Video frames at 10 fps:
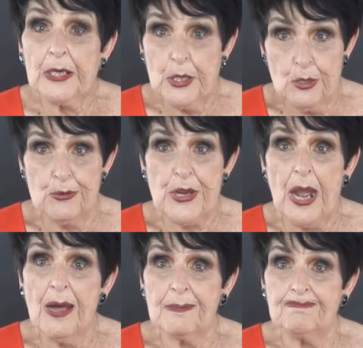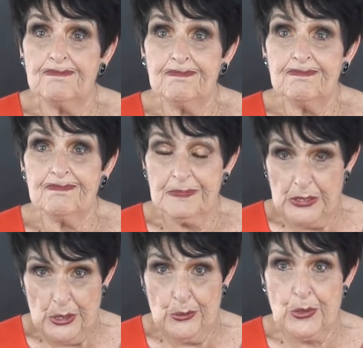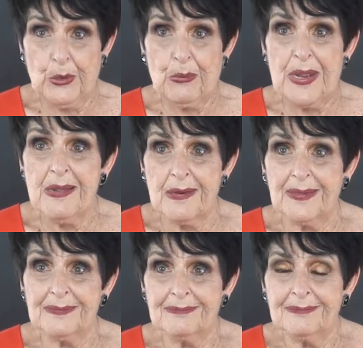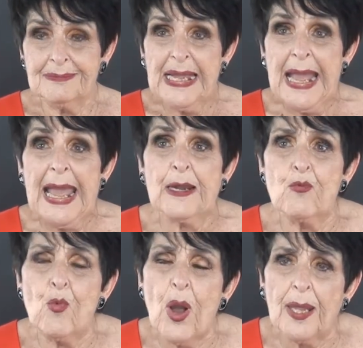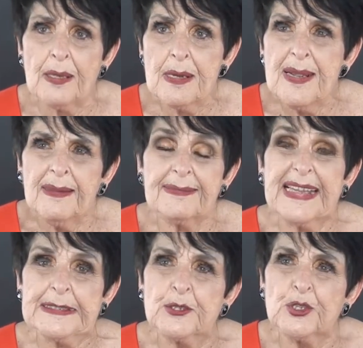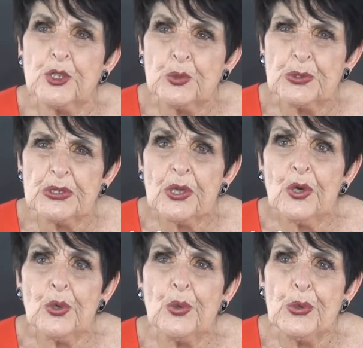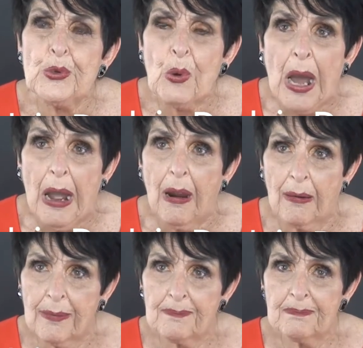new job, new career, and one that suits who you are.